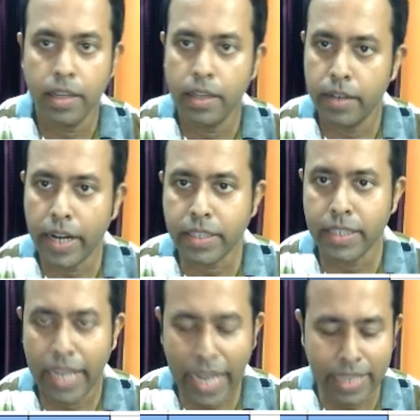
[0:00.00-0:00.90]
right?
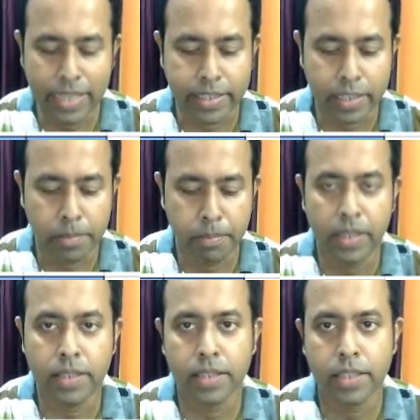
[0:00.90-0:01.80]
Else
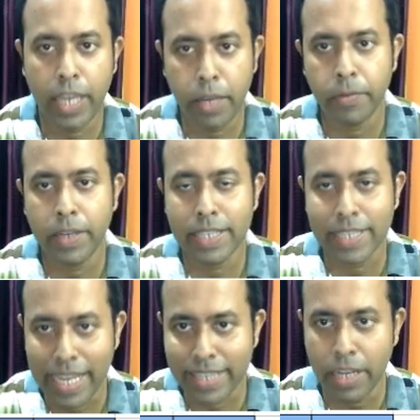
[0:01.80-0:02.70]
means if it is
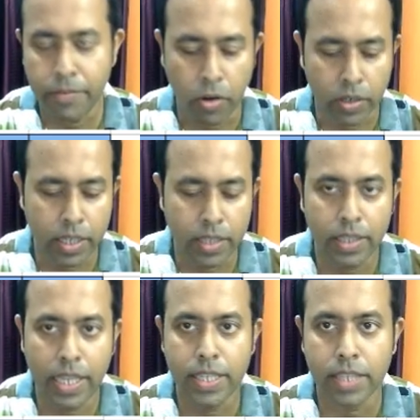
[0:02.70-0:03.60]
less than 40,
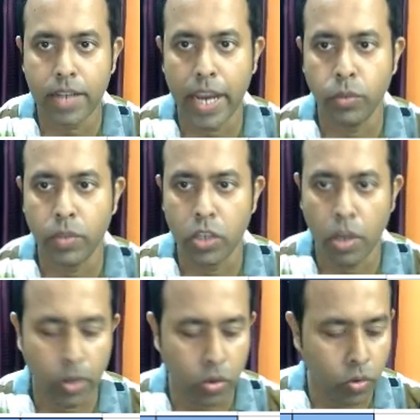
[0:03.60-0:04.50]
then just write within
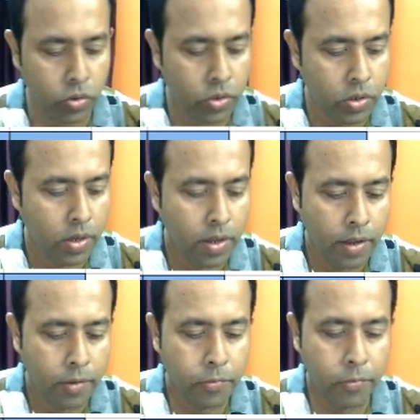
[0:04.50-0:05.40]
double quote
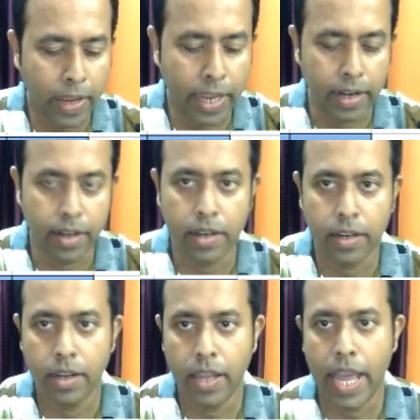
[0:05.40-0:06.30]
fail
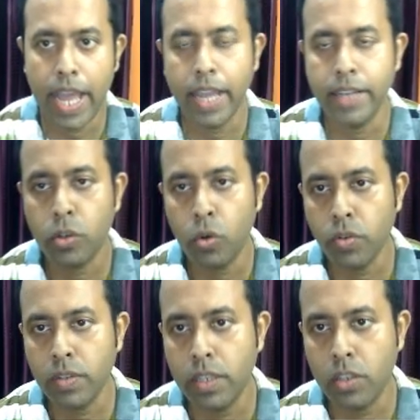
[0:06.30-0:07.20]
and
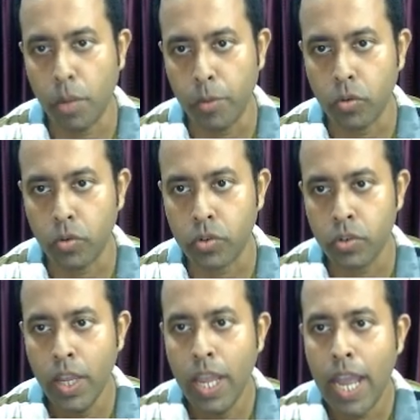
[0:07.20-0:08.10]
close this double quote.
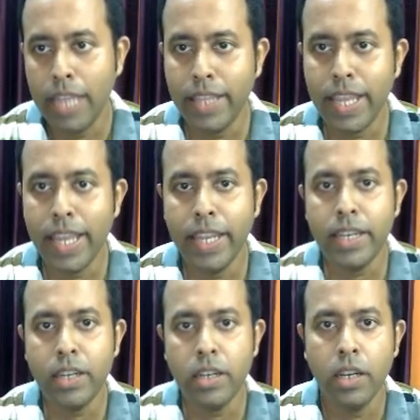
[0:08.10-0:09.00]
And
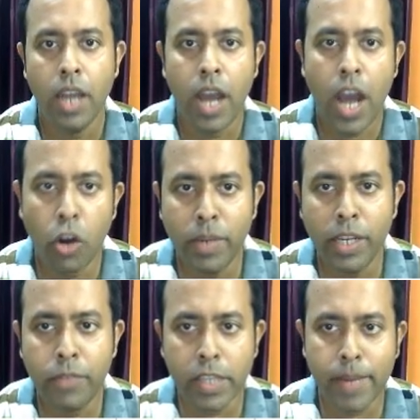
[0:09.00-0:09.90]
then how many
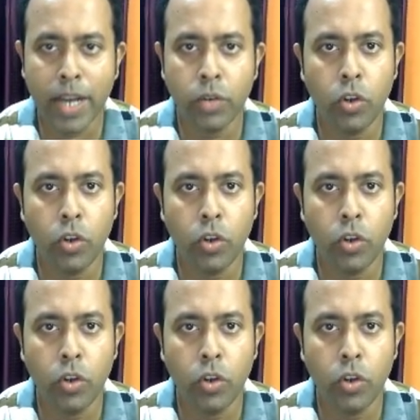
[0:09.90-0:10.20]
first bracket will